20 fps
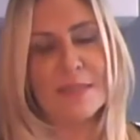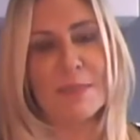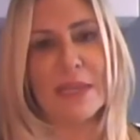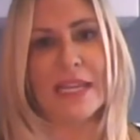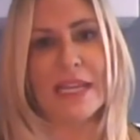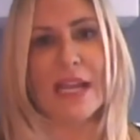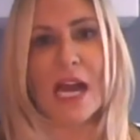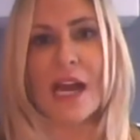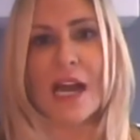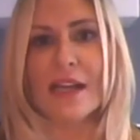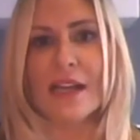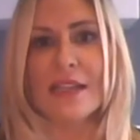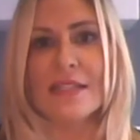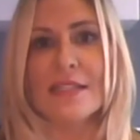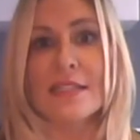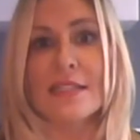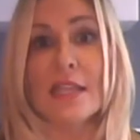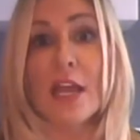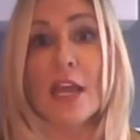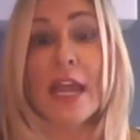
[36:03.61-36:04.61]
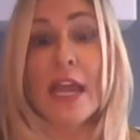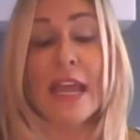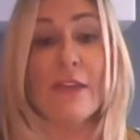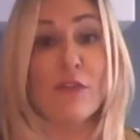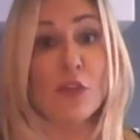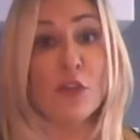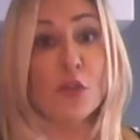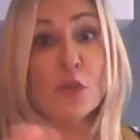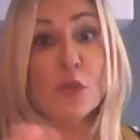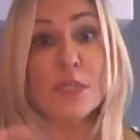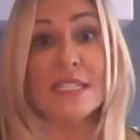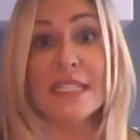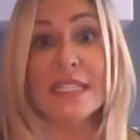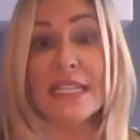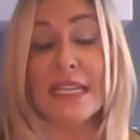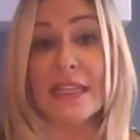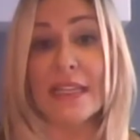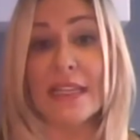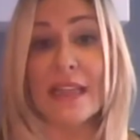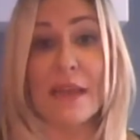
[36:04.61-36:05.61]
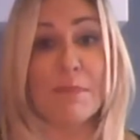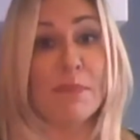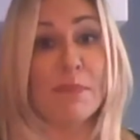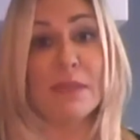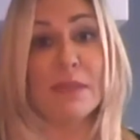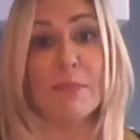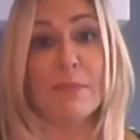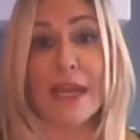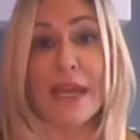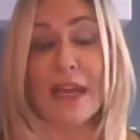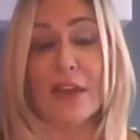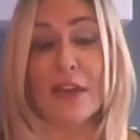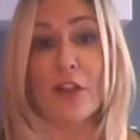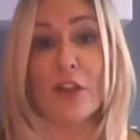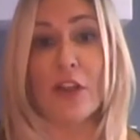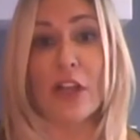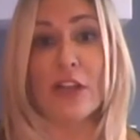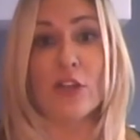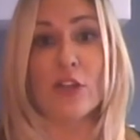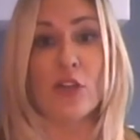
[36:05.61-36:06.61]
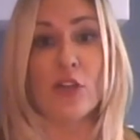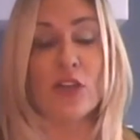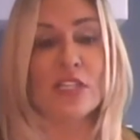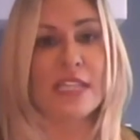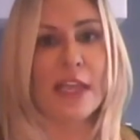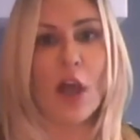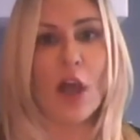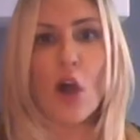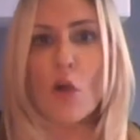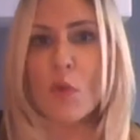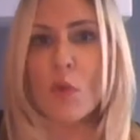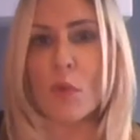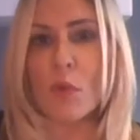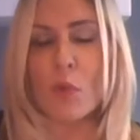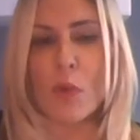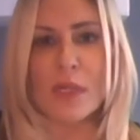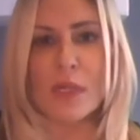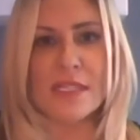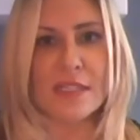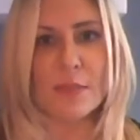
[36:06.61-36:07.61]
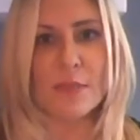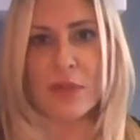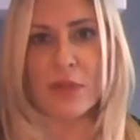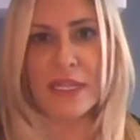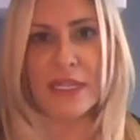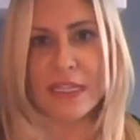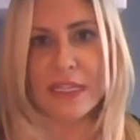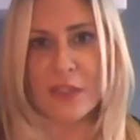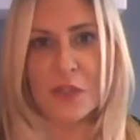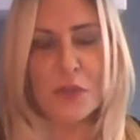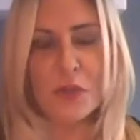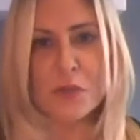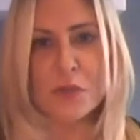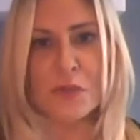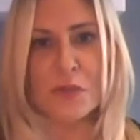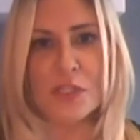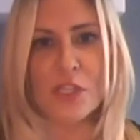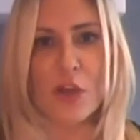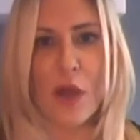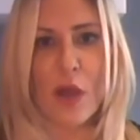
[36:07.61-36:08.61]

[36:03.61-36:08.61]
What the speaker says: because if you see that big banner and you're going to say, oh, well, what's the breaking news?